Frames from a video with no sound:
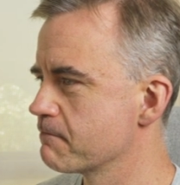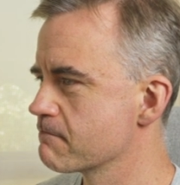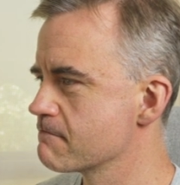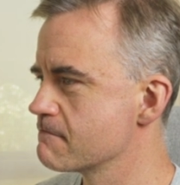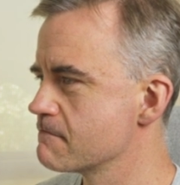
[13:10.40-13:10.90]

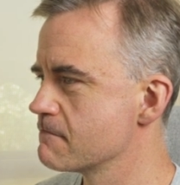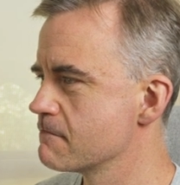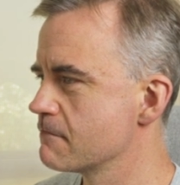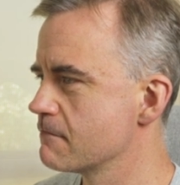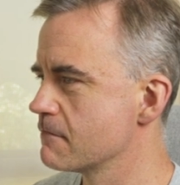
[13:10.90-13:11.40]

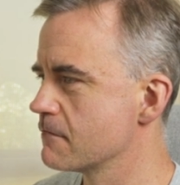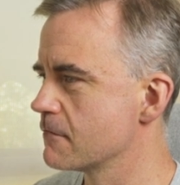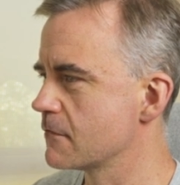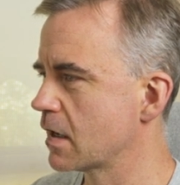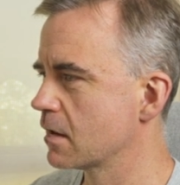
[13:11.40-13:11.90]

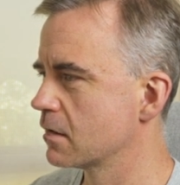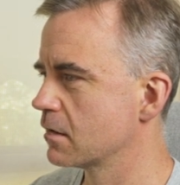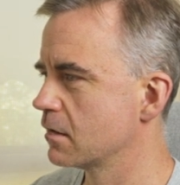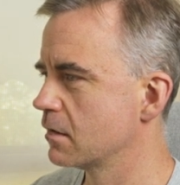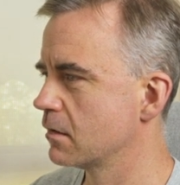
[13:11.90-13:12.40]

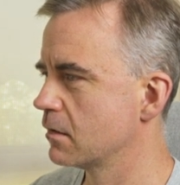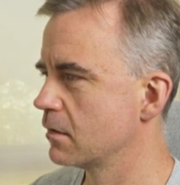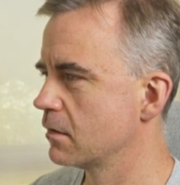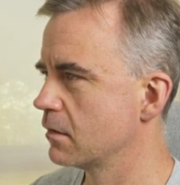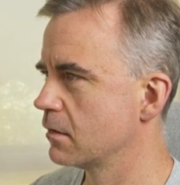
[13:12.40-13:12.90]

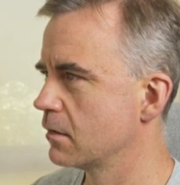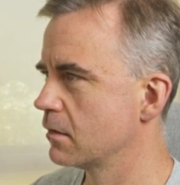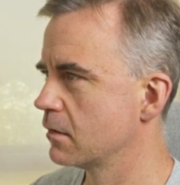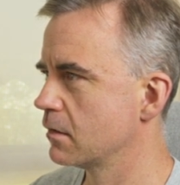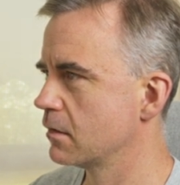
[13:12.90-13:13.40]

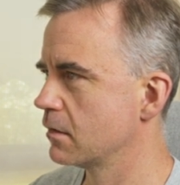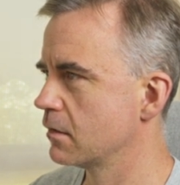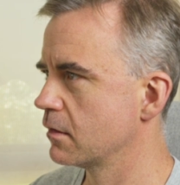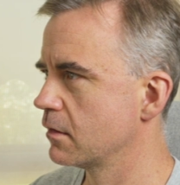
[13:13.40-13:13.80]
No one is speaking in this clip.